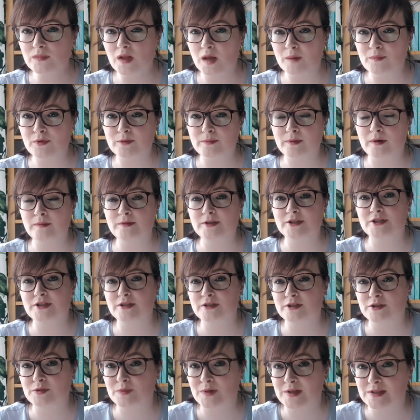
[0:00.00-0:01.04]
A book published in
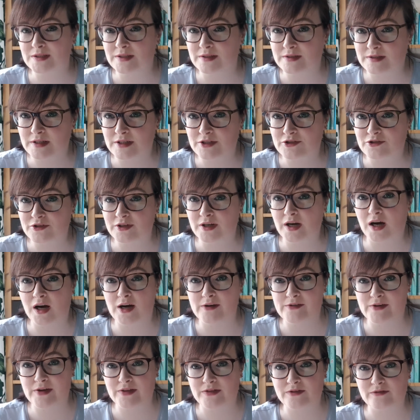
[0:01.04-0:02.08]
the 20th century, I
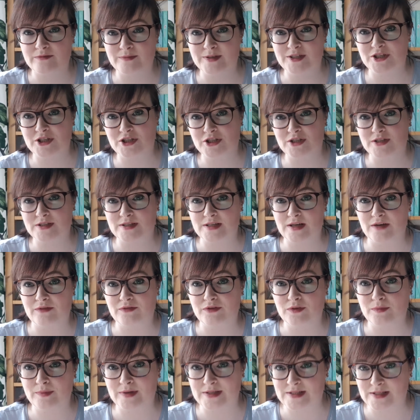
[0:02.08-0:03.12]
read The Magician's
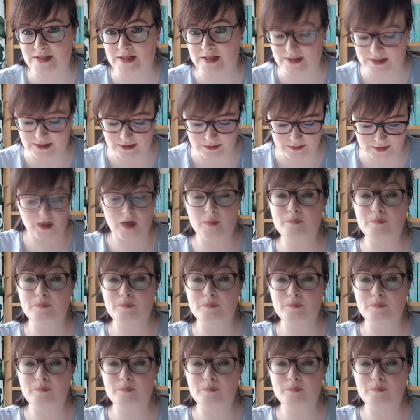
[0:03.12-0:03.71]
Nephew by C.S. Lewis.